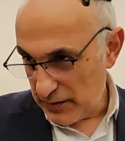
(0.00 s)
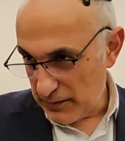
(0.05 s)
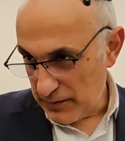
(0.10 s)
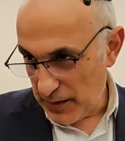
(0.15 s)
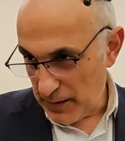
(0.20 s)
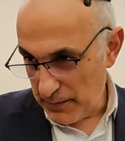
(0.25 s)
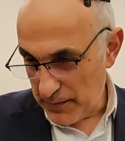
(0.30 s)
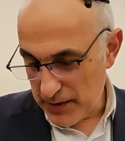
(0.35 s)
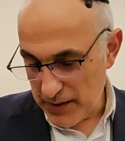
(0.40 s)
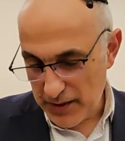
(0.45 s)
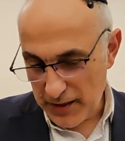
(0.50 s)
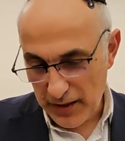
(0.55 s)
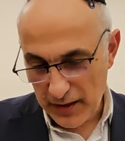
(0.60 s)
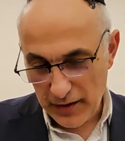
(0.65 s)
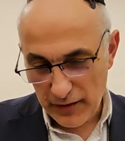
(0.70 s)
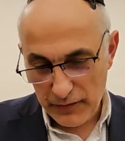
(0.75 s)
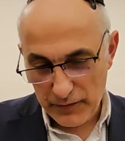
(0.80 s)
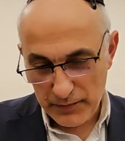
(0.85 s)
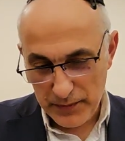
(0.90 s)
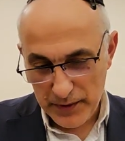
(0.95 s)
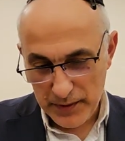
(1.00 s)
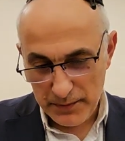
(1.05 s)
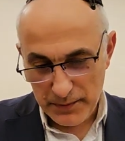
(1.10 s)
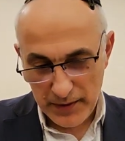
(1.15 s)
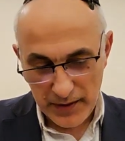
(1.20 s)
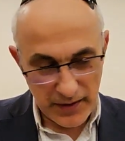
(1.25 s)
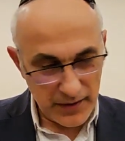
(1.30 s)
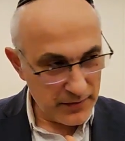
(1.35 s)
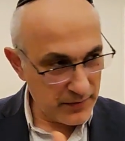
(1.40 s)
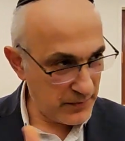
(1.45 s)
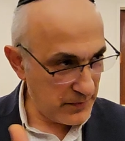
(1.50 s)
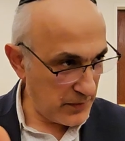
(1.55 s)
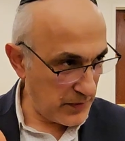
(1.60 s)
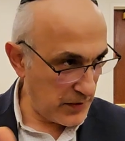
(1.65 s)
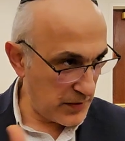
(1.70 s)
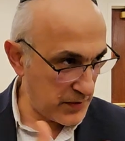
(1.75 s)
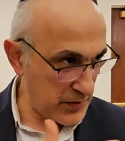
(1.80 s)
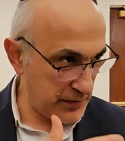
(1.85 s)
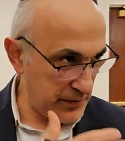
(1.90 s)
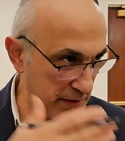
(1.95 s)
The Mishkan of Midbar
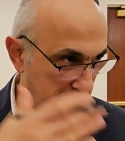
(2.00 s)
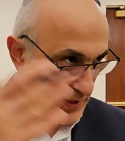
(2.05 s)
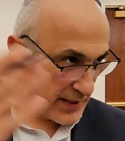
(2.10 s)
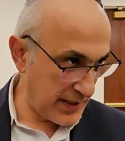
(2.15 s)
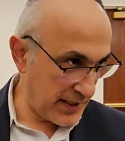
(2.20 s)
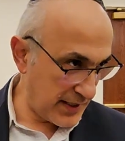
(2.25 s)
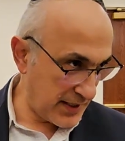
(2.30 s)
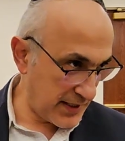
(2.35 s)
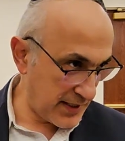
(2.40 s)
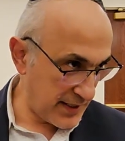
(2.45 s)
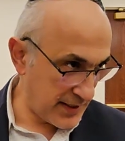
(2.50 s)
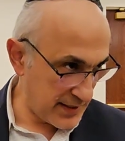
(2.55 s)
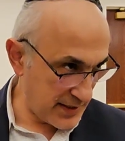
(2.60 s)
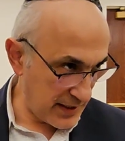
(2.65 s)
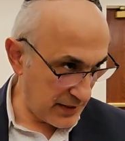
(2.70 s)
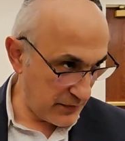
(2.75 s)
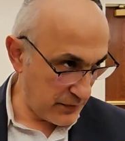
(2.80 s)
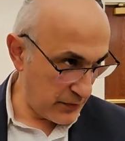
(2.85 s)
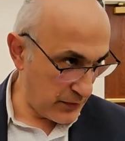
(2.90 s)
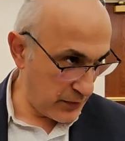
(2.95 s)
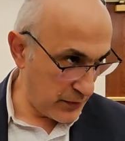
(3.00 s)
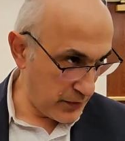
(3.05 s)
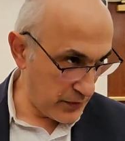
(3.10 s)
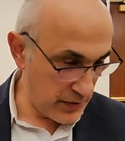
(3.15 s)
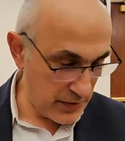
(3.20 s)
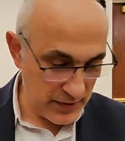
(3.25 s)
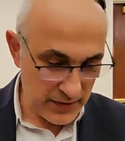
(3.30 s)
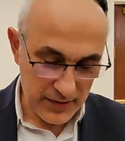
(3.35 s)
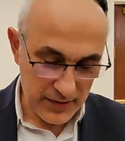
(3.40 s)
walls were curtains and wood,